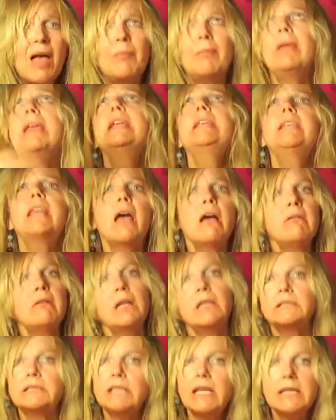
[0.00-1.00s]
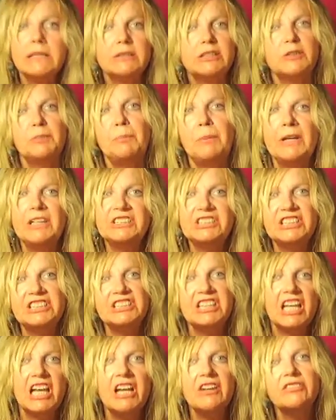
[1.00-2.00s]
I mean, don't it seem
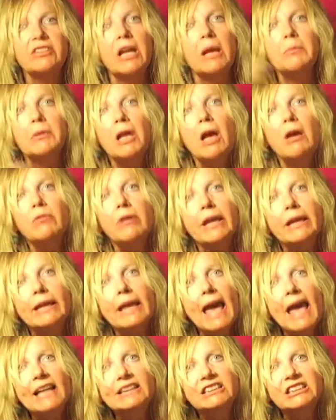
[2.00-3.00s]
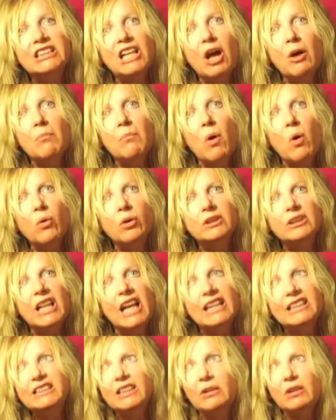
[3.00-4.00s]
suspicious that every time you go get gas no more,
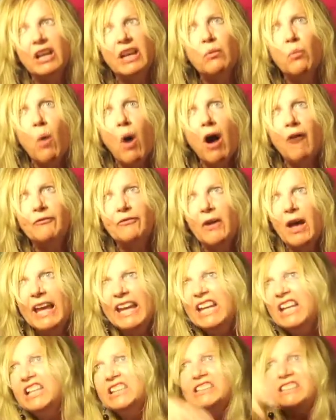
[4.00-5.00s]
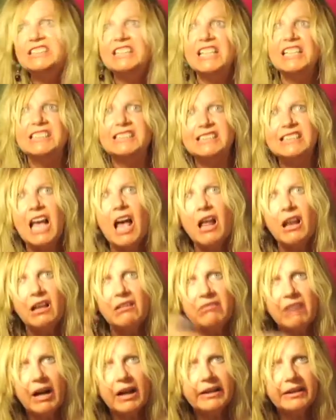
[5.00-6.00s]
there's a waft of incense all
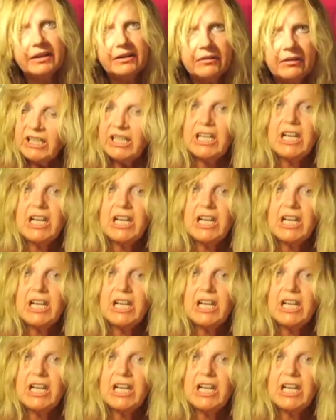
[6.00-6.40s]
around?